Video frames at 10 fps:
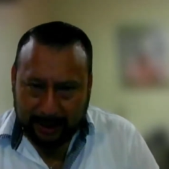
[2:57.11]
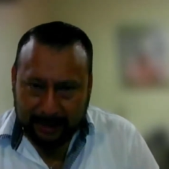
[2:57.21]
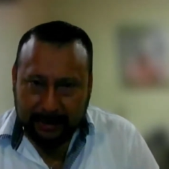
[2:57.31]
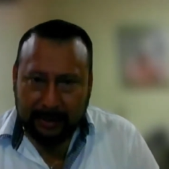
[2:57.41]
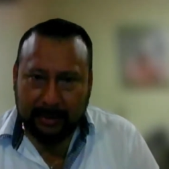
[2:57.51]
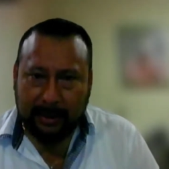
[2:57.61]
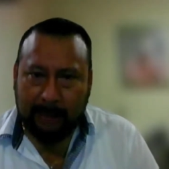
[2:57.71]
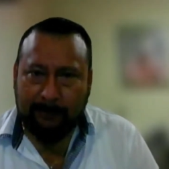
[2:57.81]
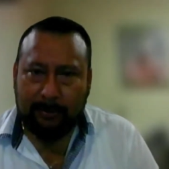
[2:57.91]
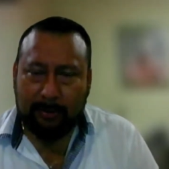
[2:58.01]
kind
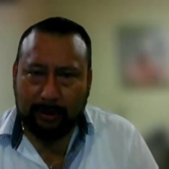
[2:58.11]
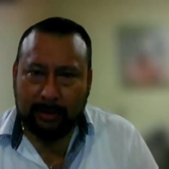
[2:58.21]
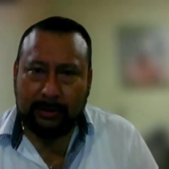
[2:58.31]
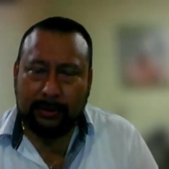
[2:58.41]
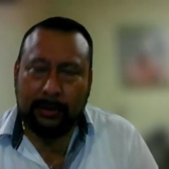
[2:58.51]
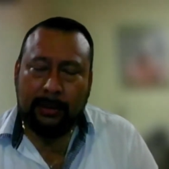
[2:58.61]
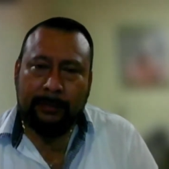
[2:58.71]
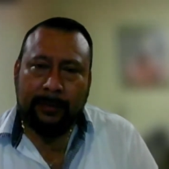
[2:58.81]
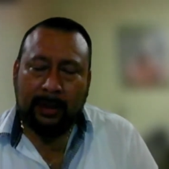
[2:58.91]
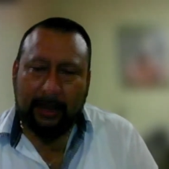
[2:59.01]
and helpful to us.
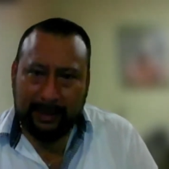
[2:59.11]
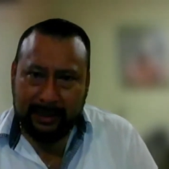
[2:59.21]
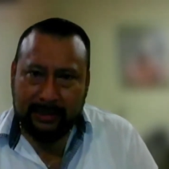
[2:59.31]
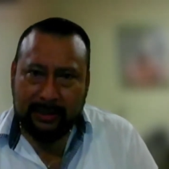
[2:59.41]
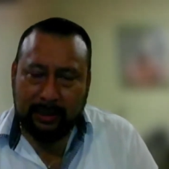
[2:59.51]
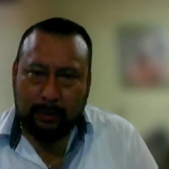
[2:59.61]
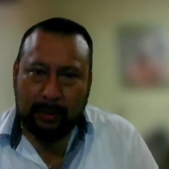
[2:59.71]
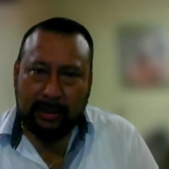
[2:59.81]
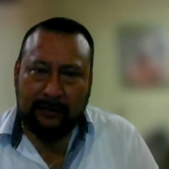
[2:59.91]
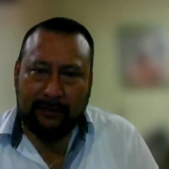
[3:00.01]
Last year,
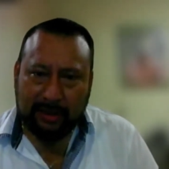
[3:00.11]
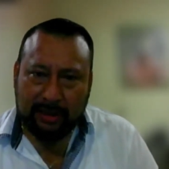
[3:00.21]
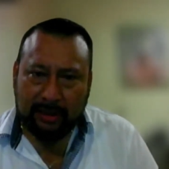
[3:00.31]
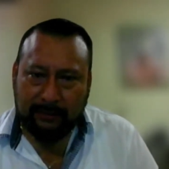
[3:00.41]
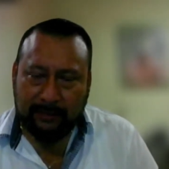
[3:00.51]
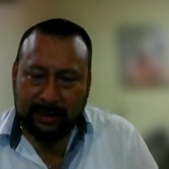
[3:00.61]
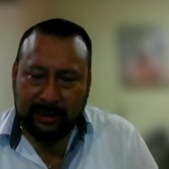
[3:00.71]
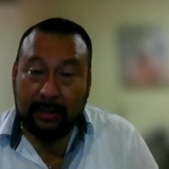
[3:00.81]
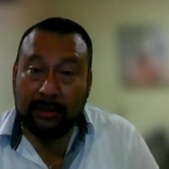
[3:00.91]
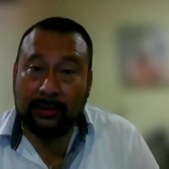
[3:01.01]
when they
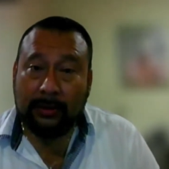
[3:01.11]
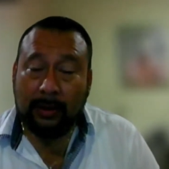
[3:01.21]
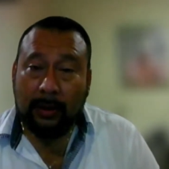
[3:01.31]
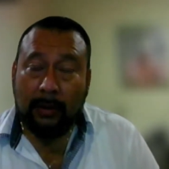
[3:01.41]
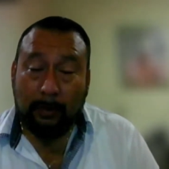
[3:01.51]
visited us,